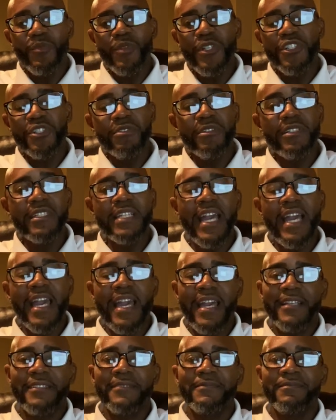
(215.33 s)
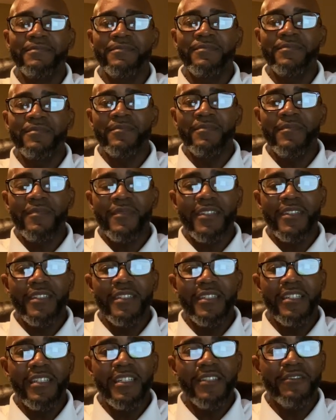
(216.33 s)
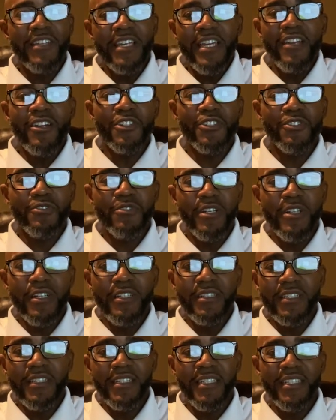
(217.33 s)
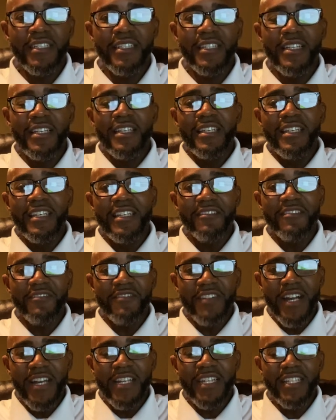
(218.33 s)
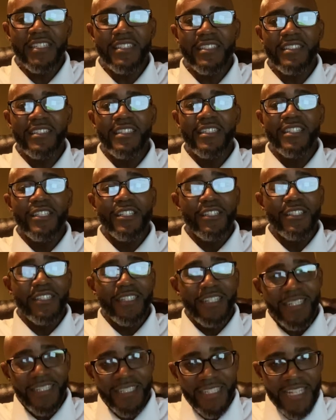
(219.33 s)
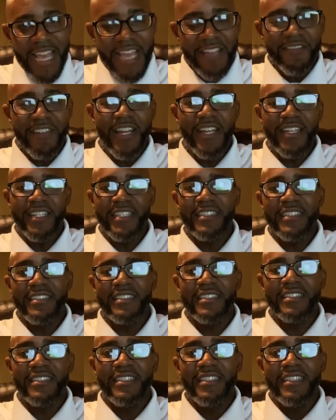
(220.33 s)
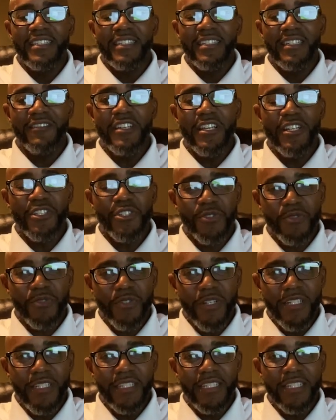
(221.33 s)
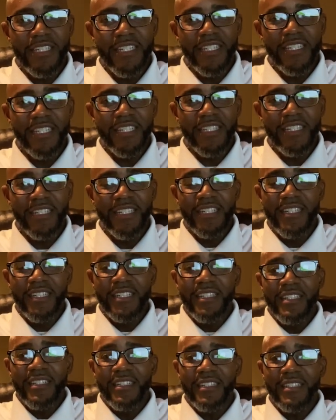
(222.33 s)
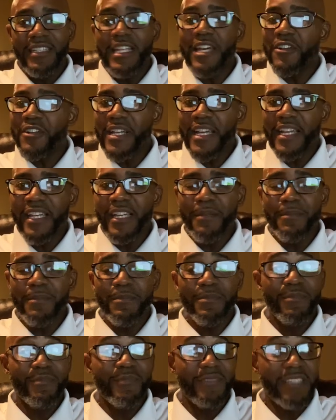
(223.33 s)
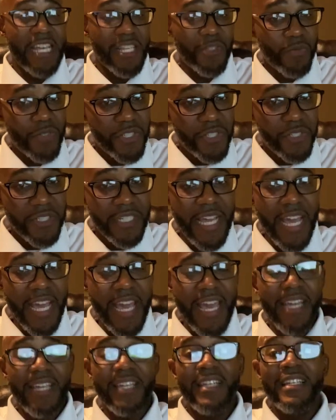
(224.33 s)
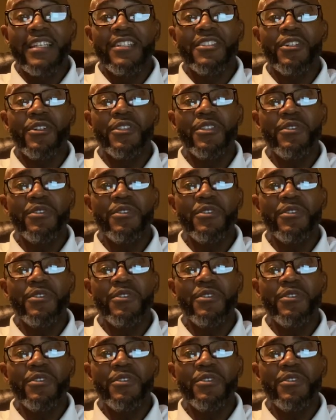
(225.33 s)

what you attack. If they are struggling in phonics, attack phonics. If they are struggling in letter name, that's what you attack. So